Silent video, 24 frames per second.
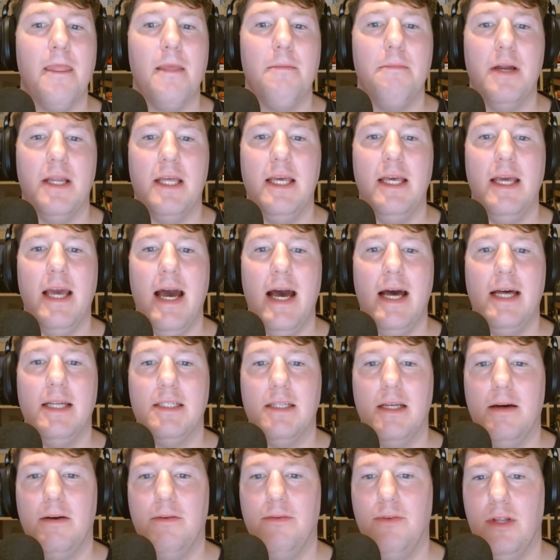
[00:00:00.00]
But he has
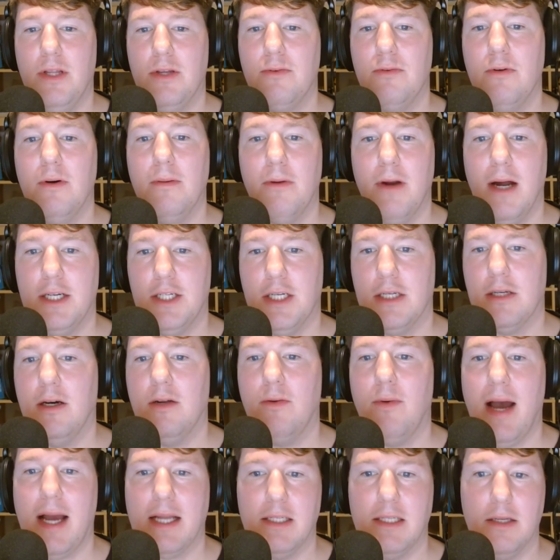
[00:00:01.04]
a really cool project called
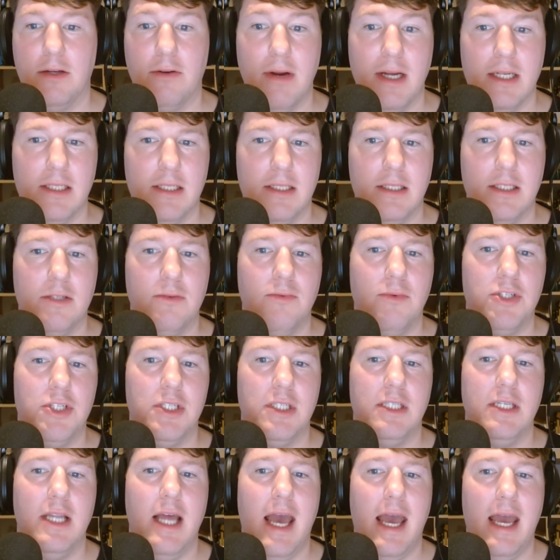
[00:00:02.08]
Waxing Crescents, which
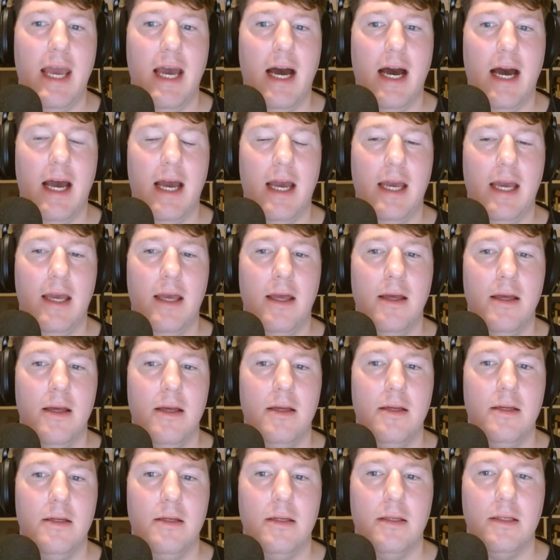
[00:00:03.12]
is an AI
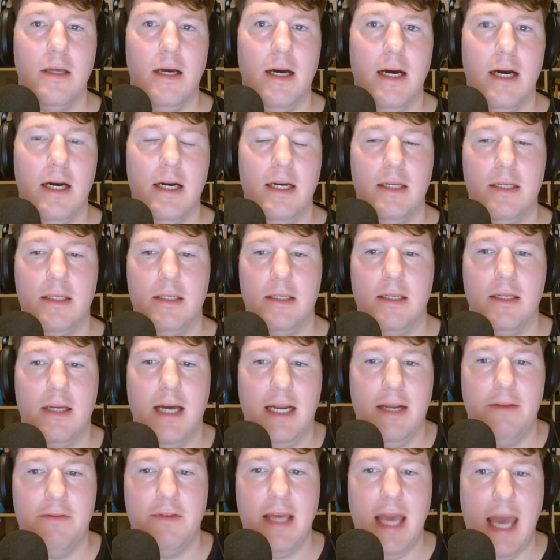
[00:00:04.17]

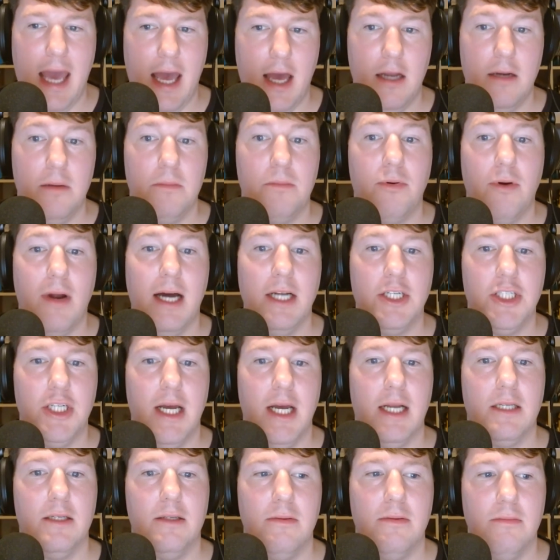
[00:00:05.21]
kind of GAN
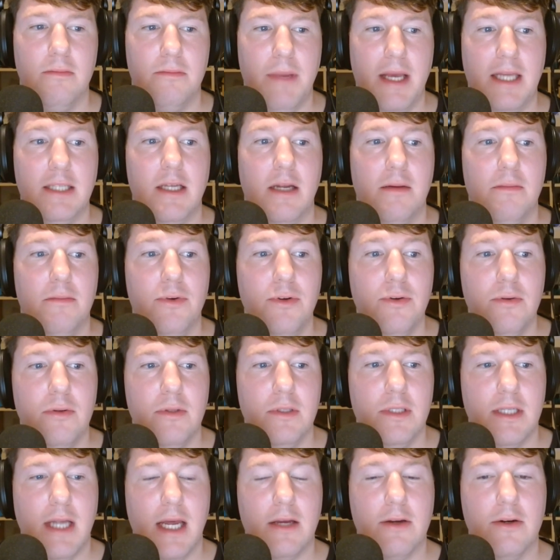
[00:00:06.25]
project based on moon
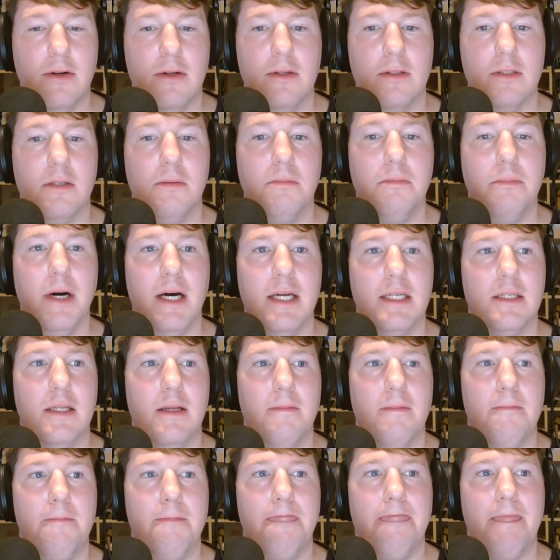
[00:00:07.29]
cycles. But
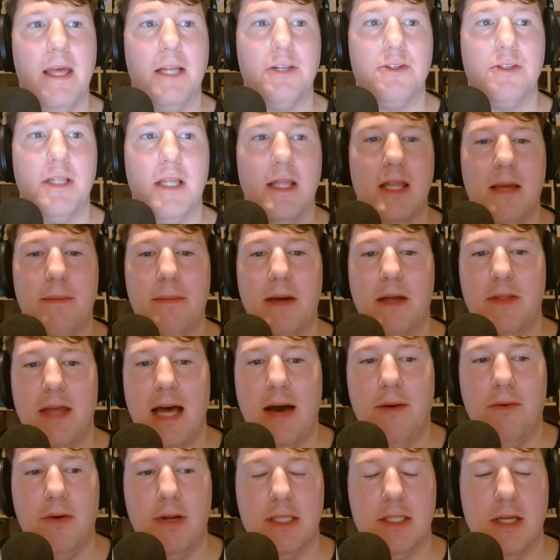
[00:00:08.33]
the interesting thing about
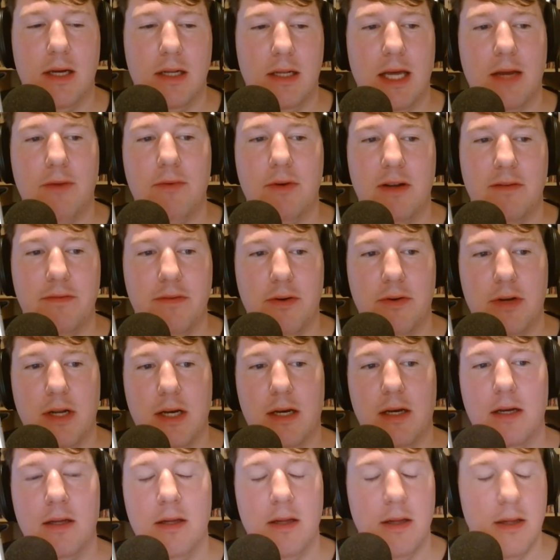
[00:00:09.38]
that one is, unlike what
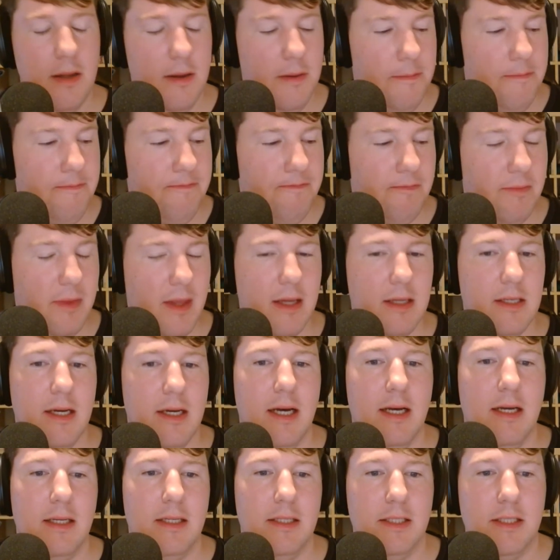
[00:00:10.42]
Avona
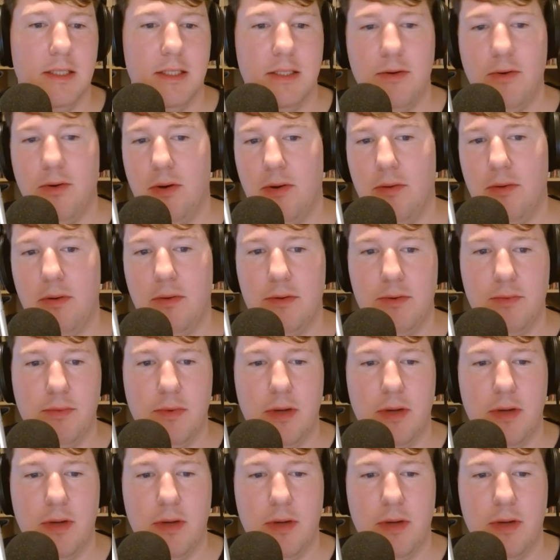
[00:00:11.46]
does or